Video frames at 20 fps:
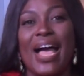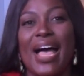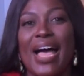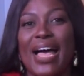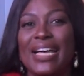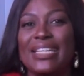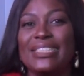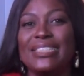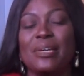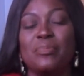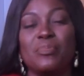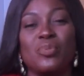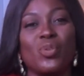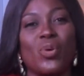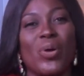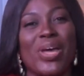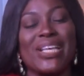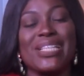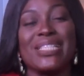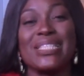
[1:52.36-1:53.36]
And I'm
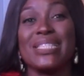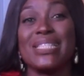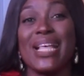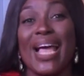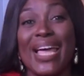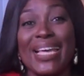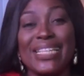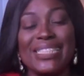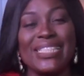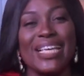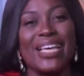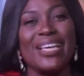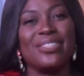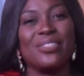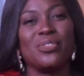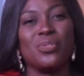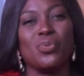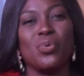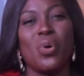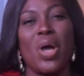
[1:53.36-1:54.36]
so
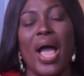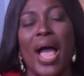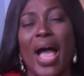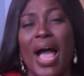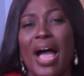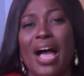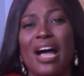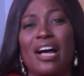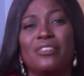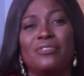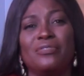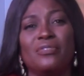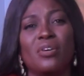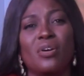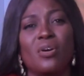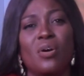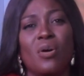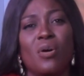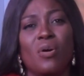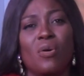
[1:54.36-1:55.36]
excited to have
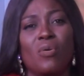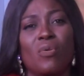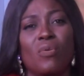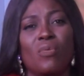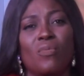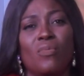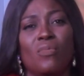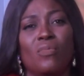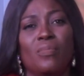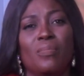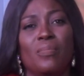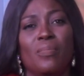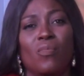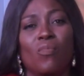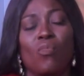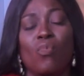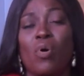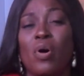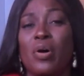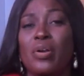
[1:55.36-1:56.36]

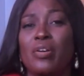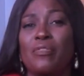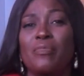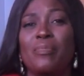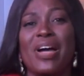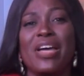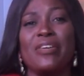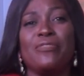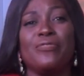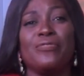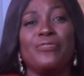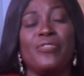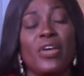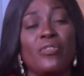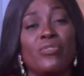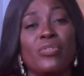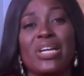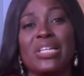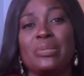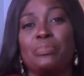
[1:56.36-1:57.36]
one of my
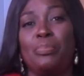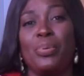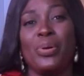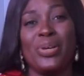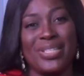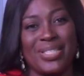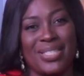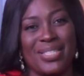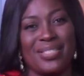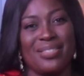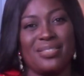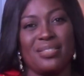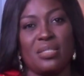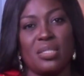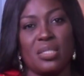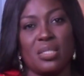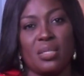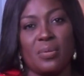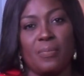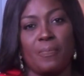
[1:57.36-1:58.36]
favorite
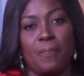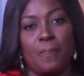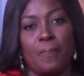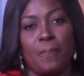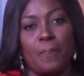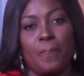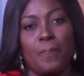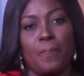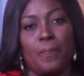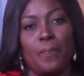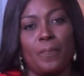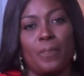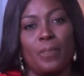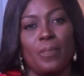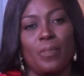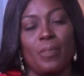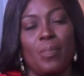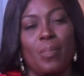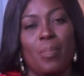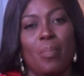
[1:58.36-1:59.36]
persons,
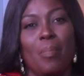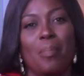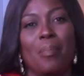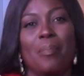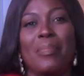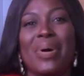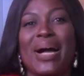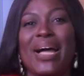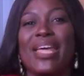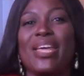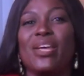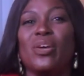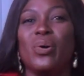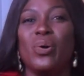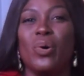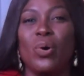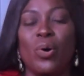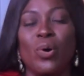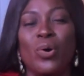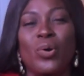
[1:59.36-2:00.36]
my
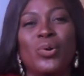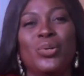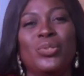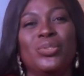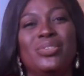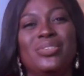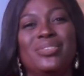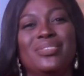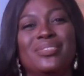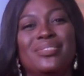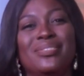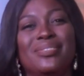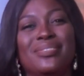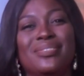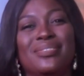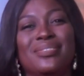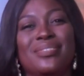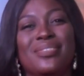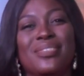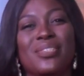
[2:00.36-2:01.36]
own
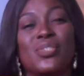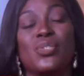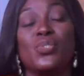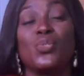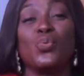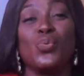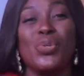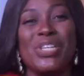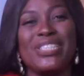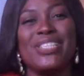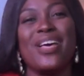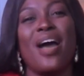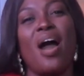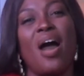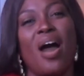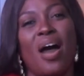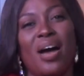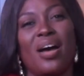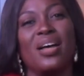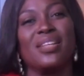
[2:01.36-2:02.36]

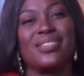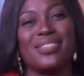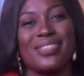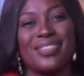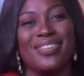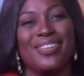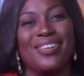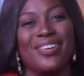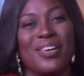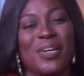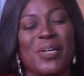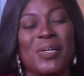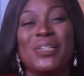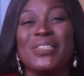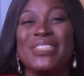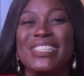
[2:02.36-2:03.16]
sweetheart, mm-hmm.